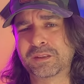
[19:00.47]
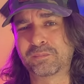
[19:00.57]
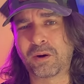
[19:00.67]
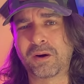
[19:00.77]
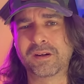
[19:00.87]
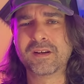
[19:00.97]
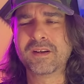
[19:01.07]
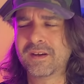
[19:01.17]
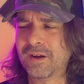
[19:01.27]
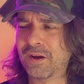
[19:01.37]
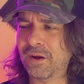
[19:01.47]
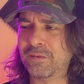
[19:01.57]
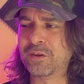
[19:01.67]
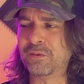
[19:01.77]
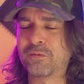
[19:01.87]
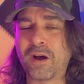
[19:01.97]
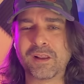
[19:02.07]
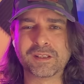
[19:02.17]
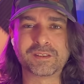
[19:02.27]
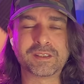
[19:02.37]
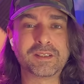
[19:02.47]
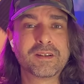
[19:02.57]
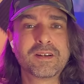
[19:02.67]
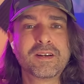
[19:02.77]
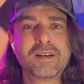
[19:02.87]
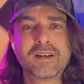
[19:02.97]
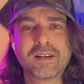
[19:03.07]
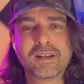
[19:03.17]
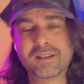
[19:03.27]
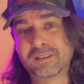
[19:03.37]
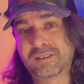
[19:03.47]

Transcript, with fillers: part of ufology is